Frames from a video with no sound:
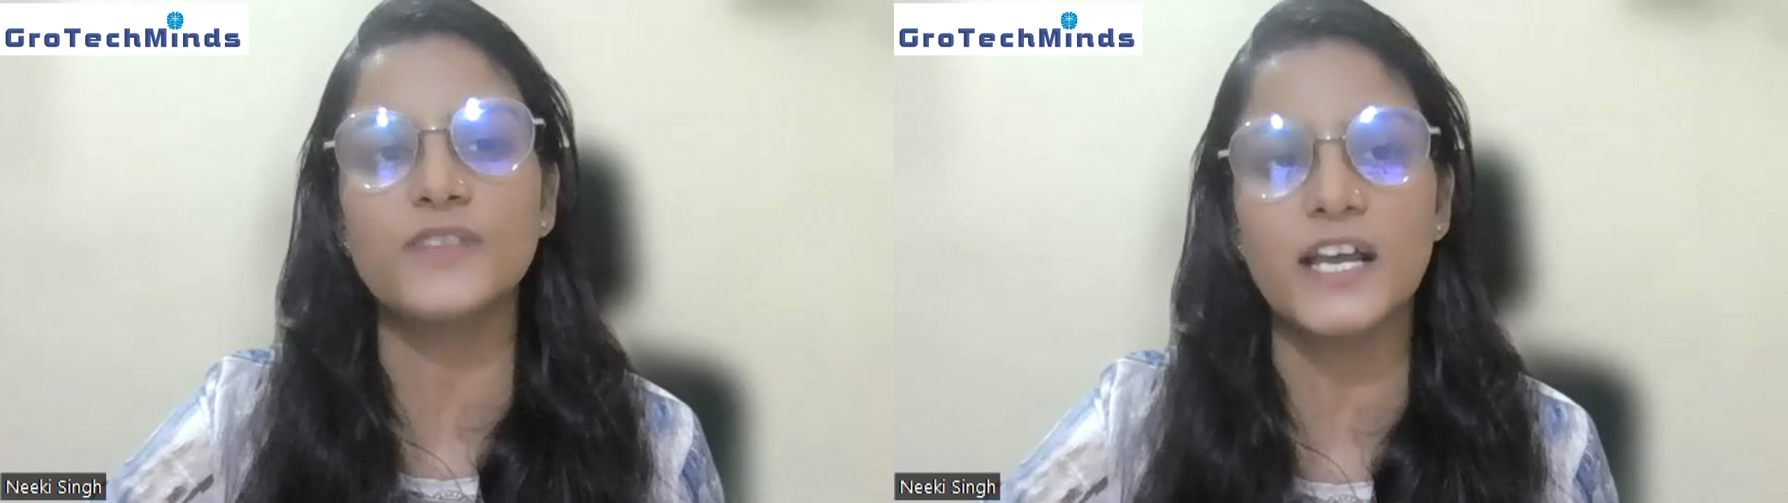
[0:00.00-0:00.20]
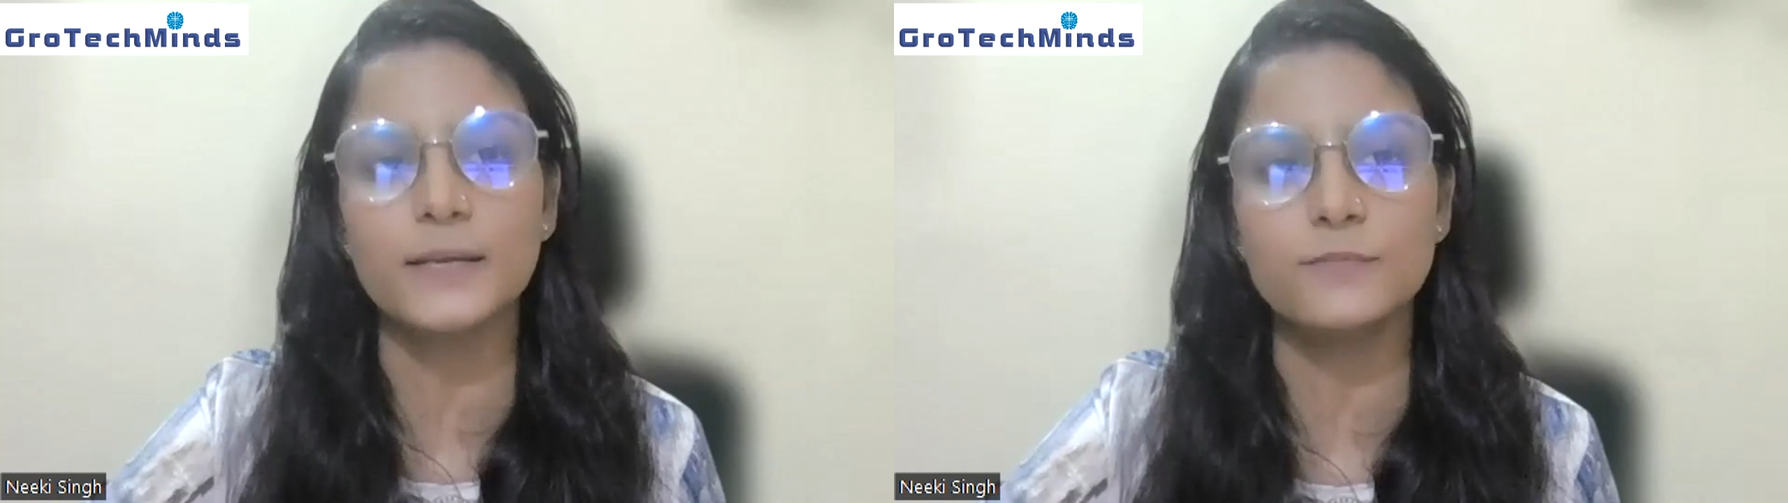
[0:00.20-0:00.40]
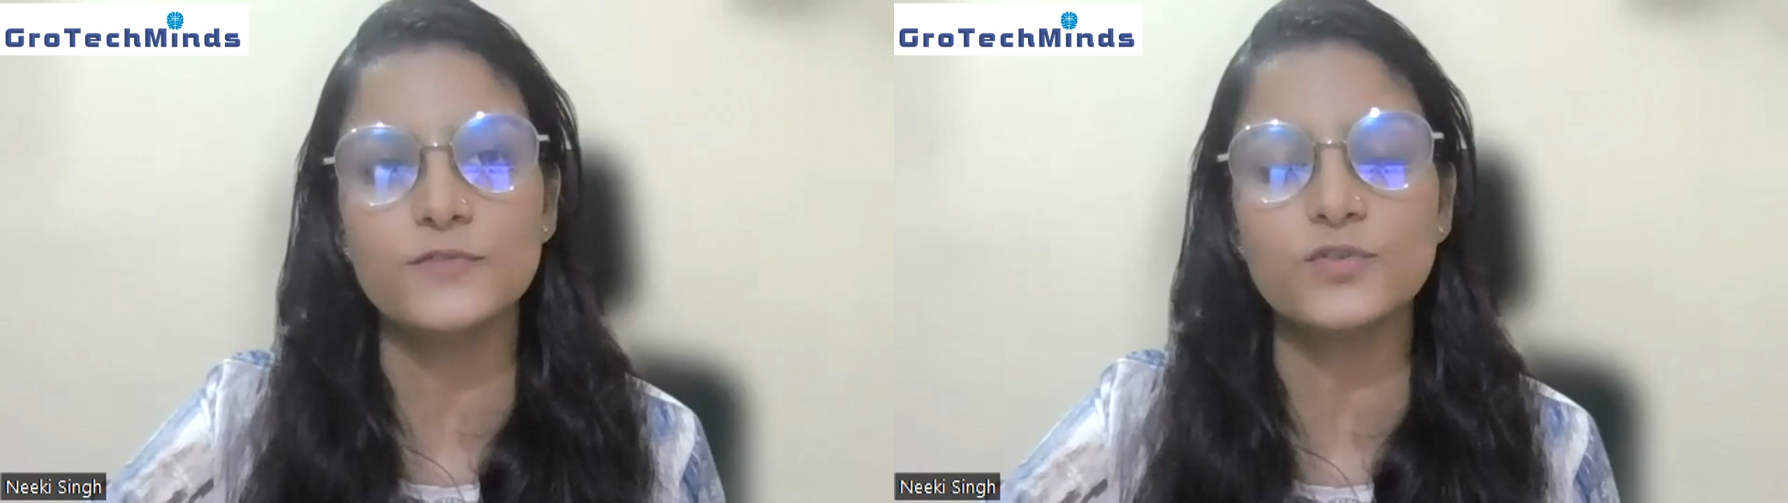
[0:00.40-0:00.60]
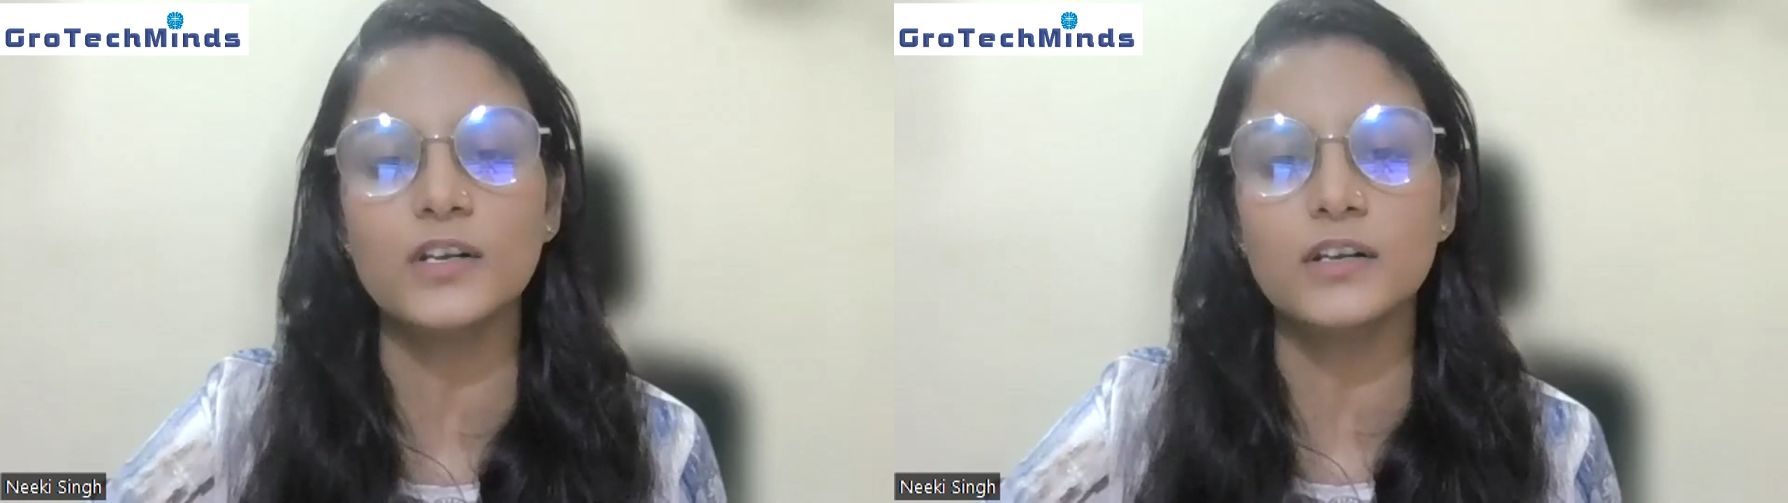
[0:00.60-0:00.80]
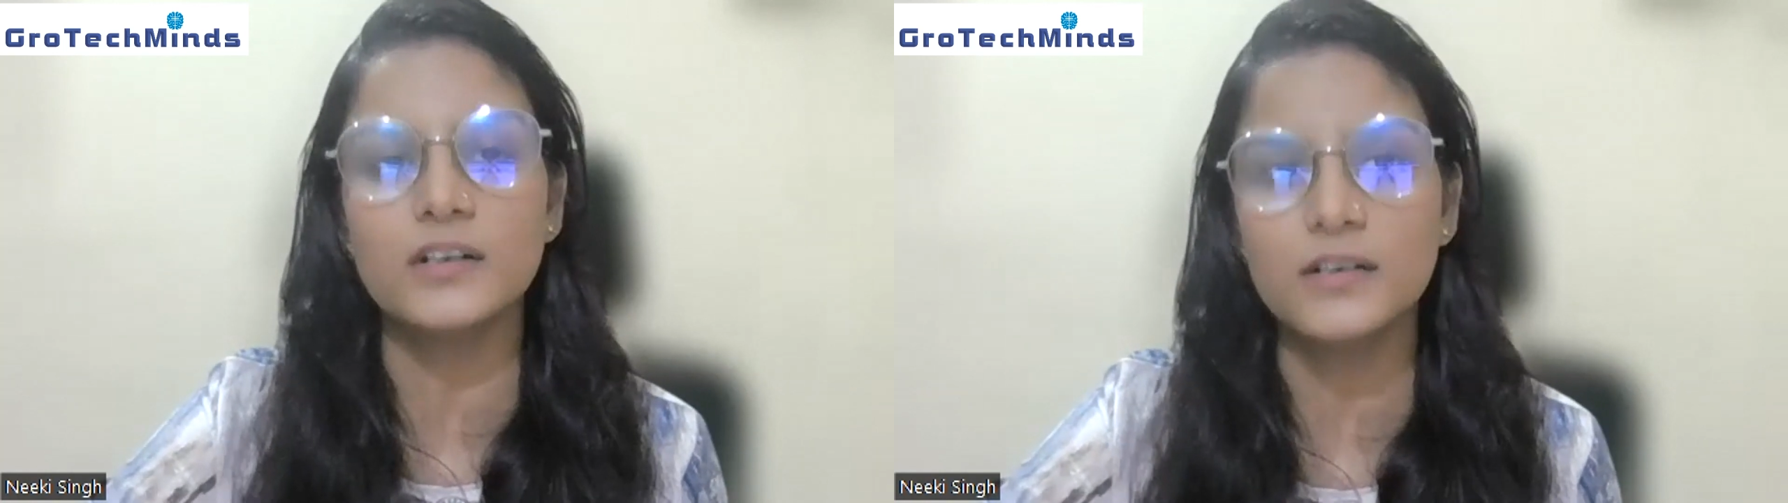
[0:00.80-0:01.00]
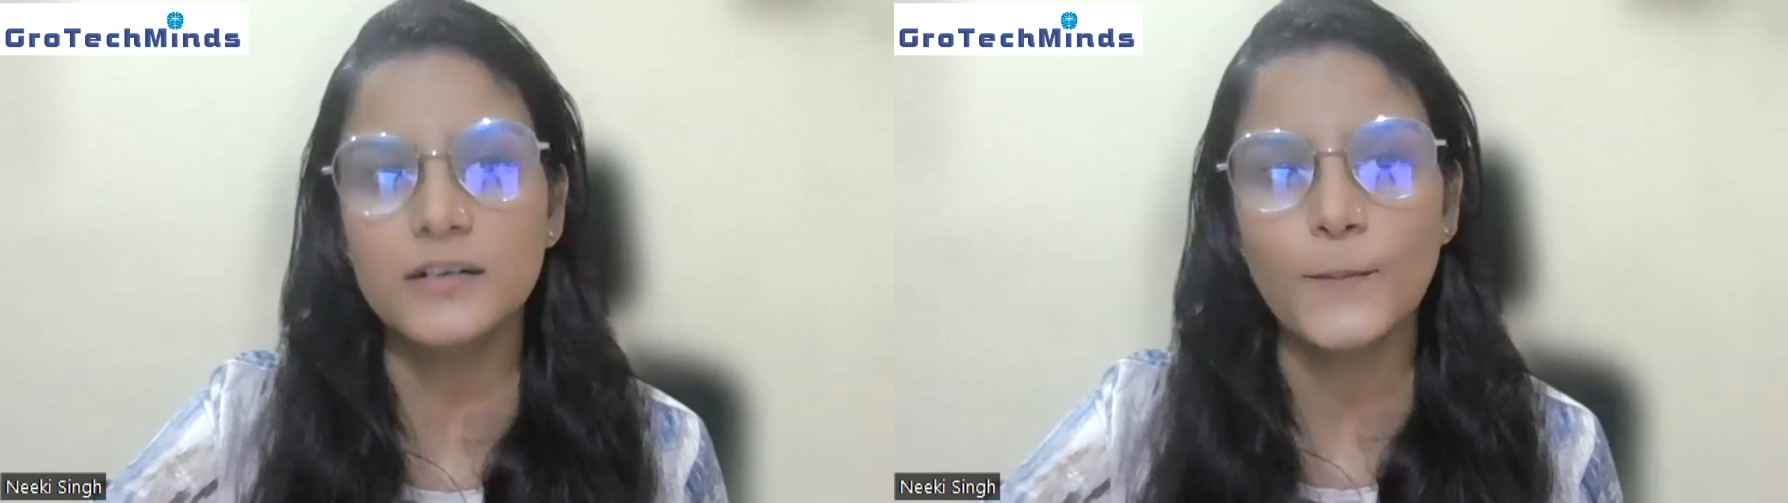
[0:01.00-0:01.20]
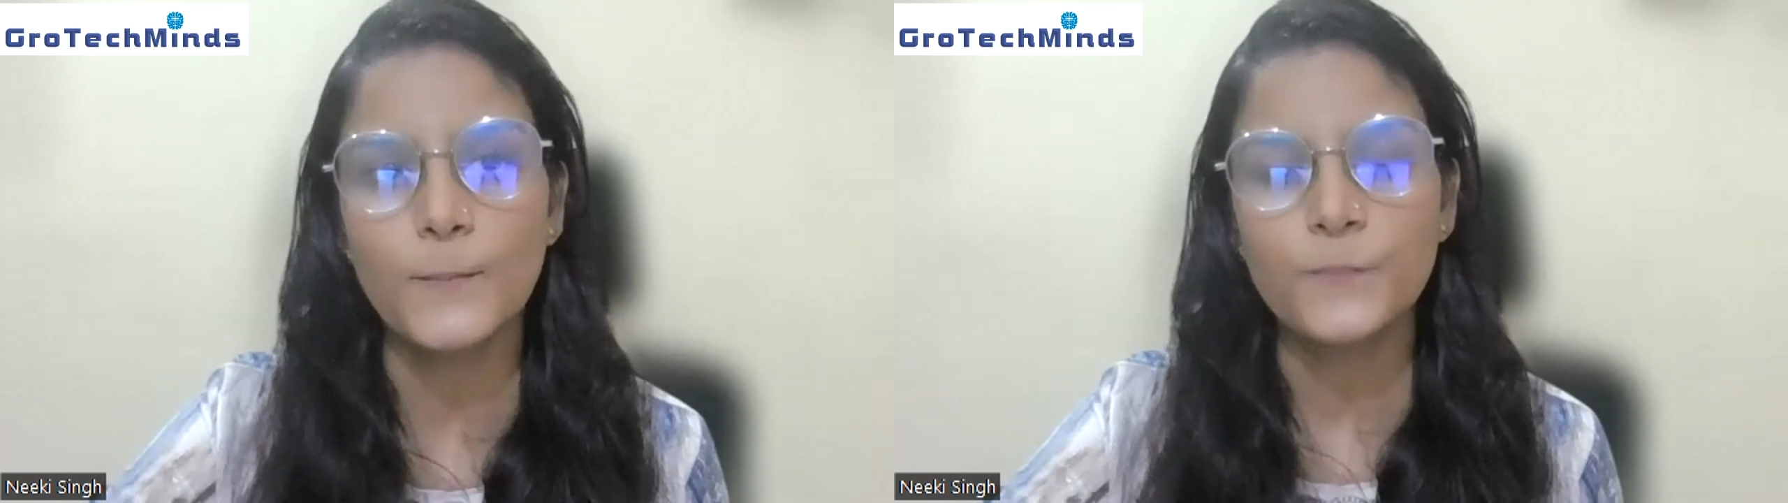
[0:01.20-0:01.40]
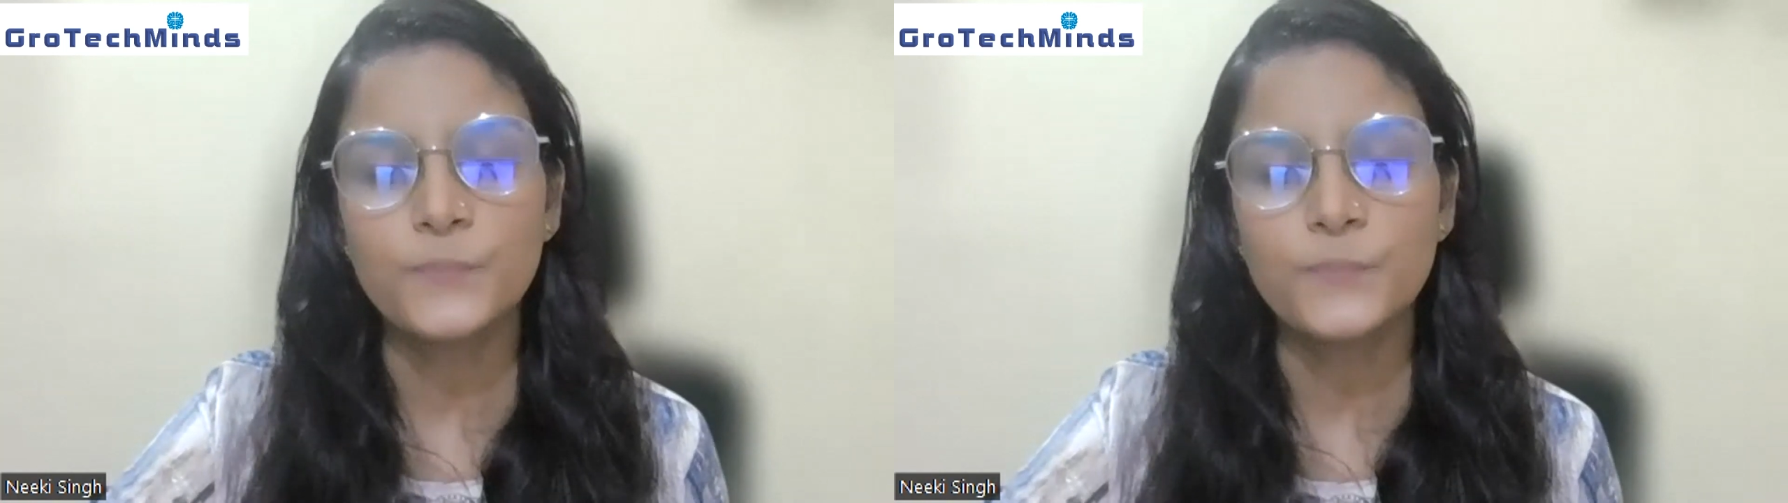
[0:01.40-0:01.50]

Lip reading: time to learn.